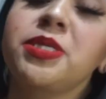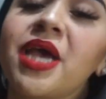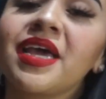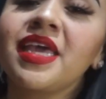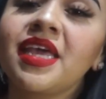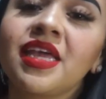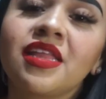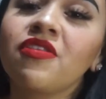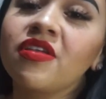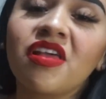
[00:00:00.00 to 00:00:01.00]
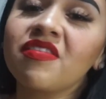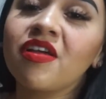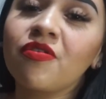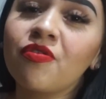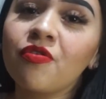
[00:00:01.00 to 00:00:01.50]
Jackie, todavía
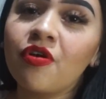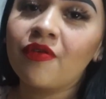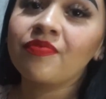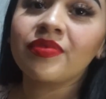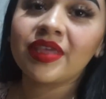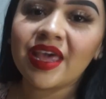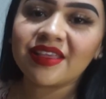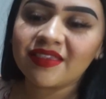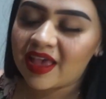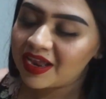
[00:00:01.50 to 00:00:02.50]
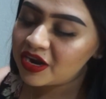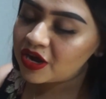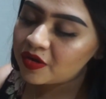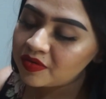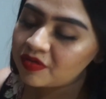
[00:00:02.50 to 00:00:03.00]
está crudo. Yes, I know it's